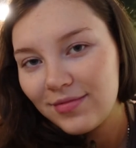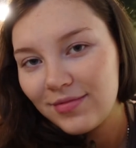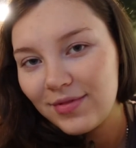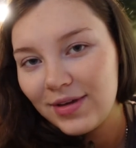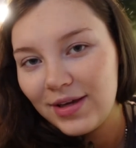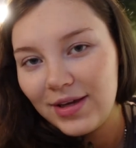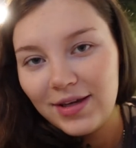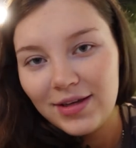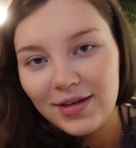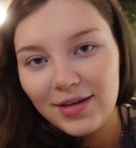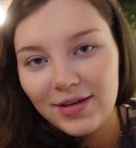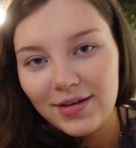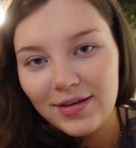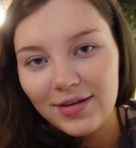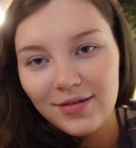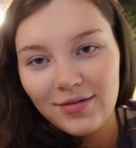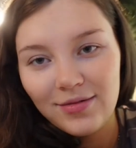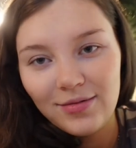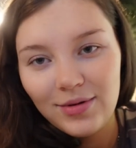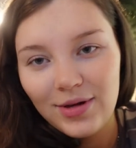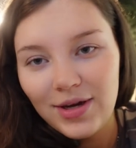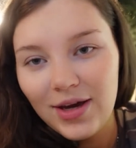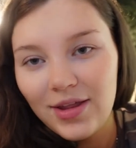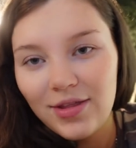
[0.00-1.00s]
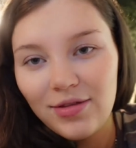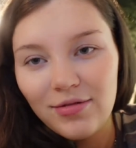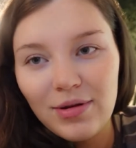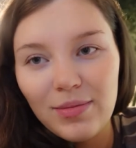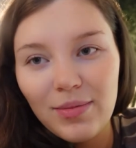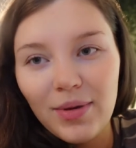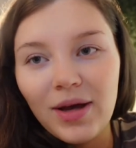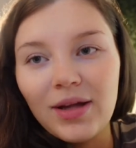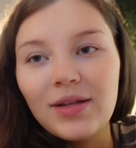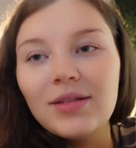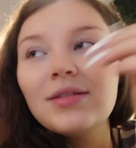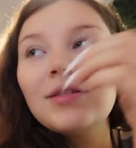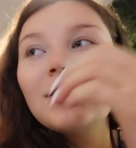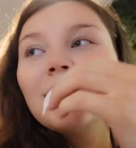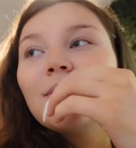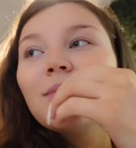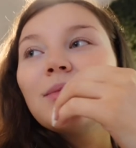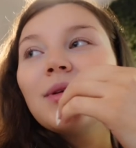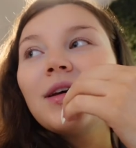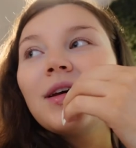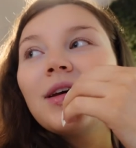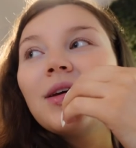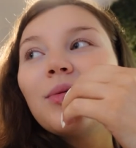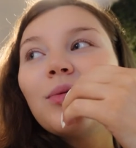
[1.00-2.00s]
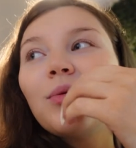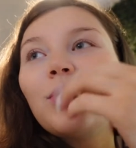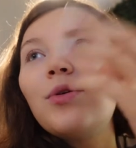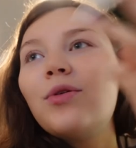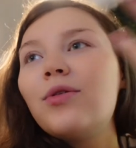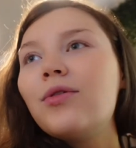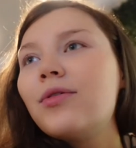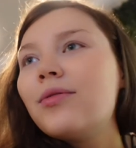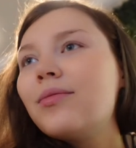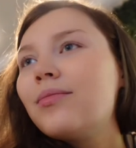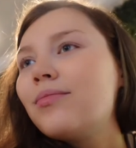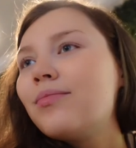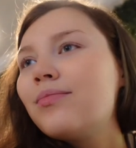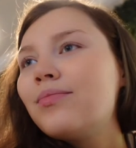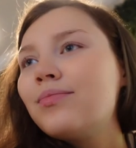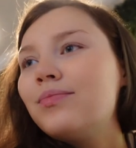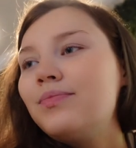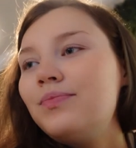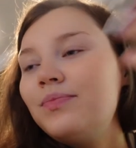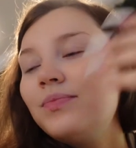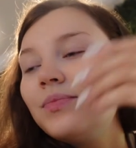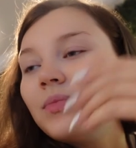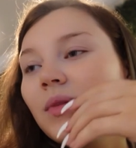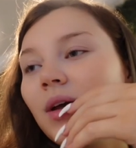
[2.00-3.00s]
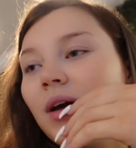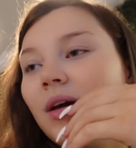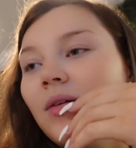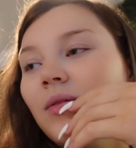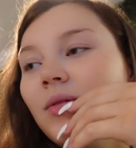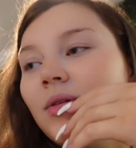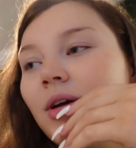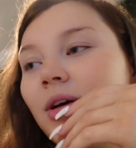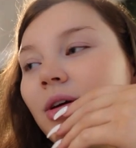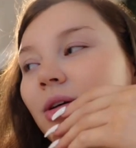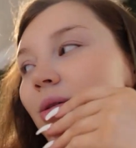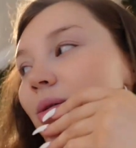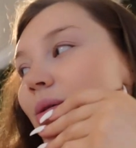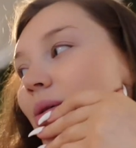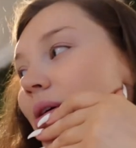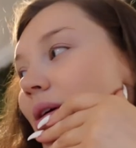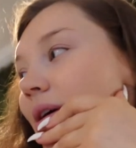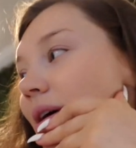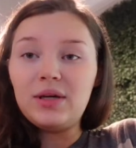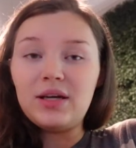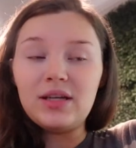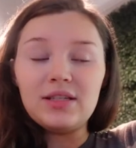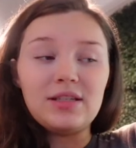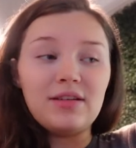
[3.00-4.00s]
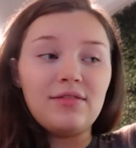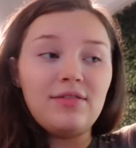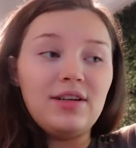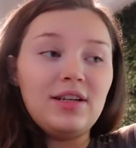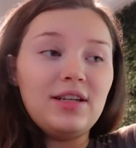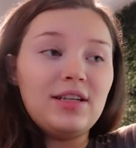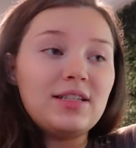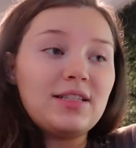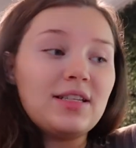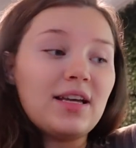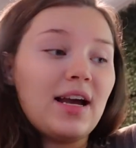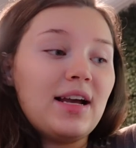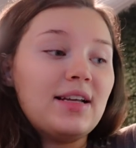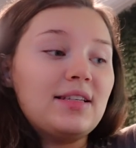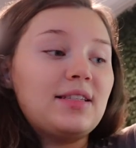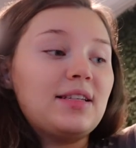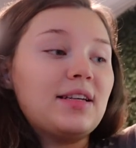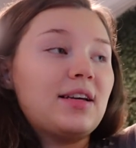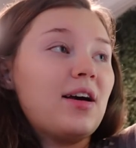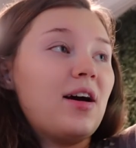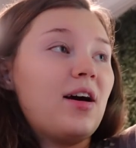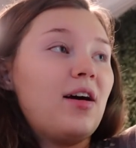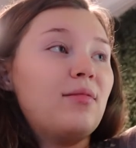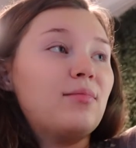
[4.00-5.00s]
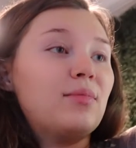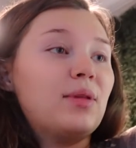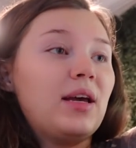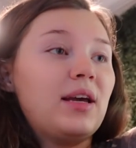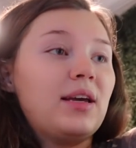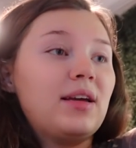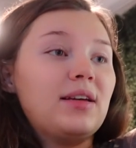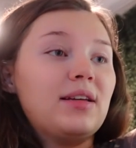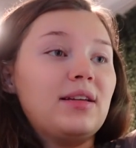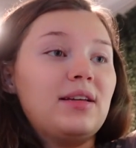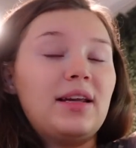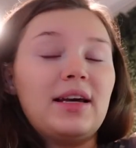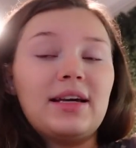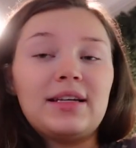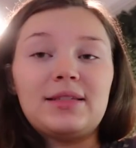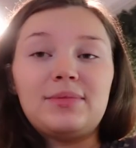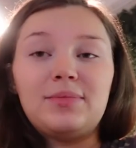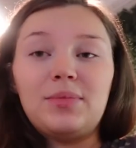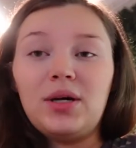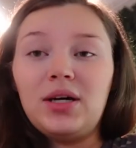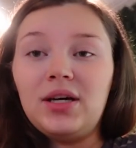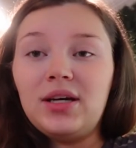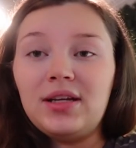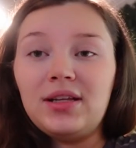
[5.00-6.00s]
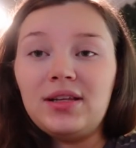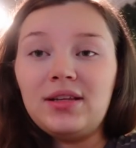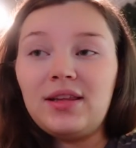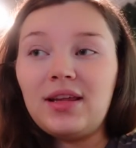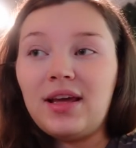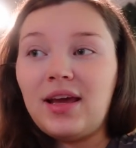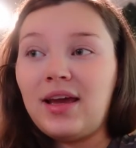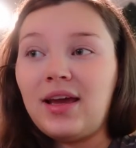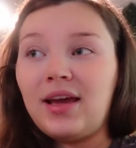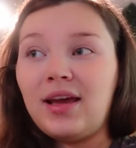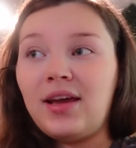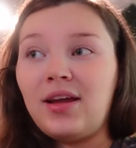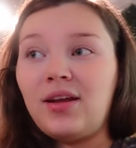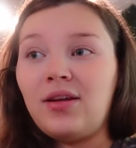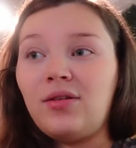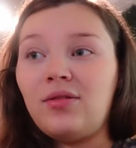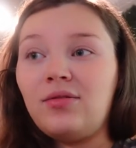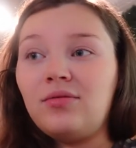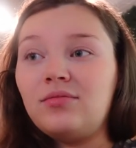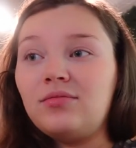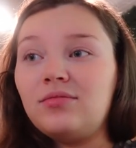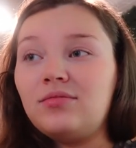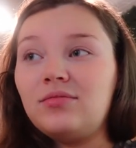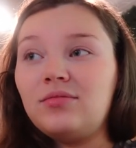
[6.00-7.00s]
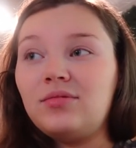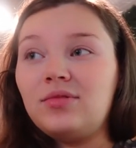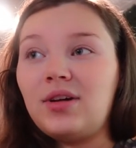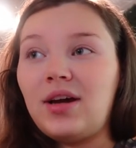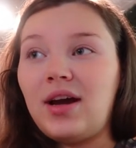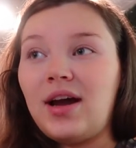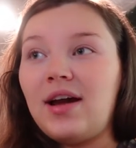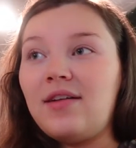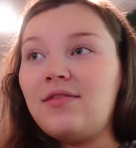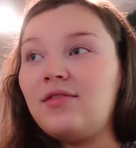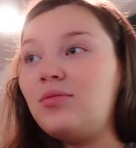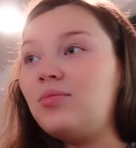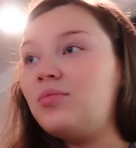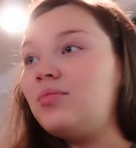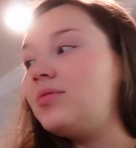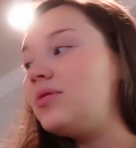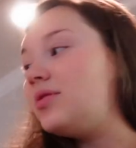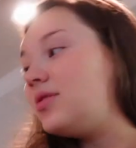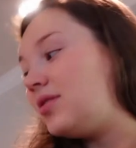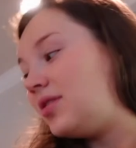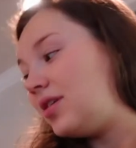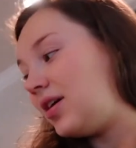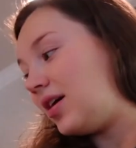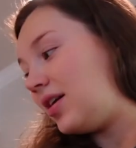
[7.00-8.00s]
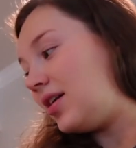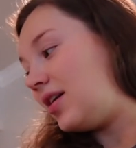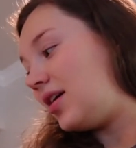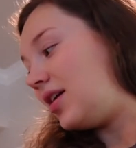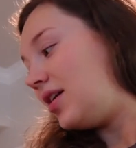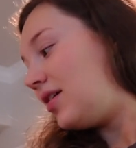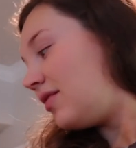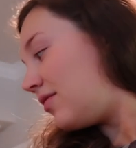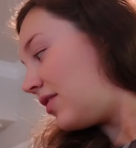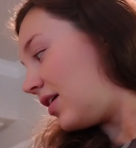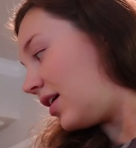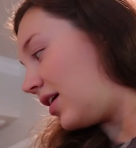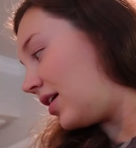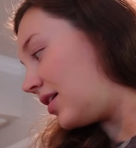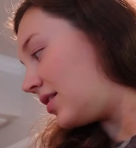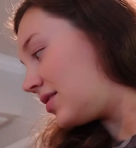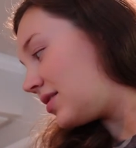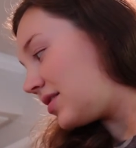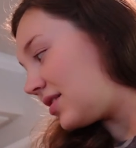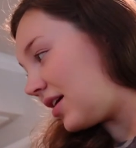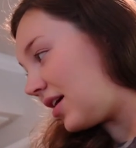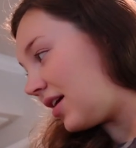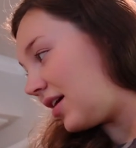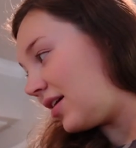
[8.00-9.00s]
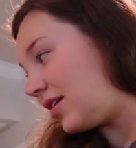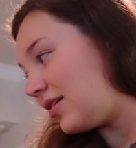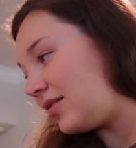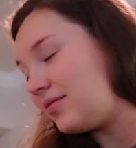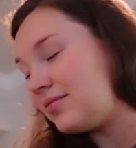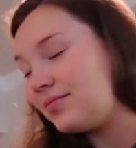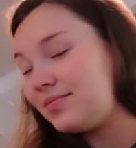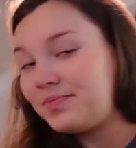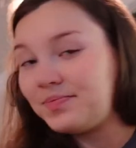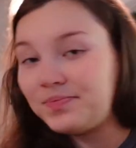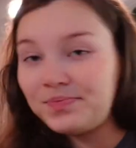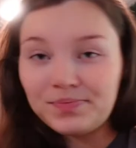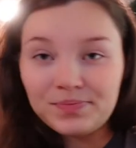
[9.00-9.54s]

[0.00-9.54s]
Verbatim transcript: he we got three months and like well I don't know because if he decides to come like next month and I haven't done none of this then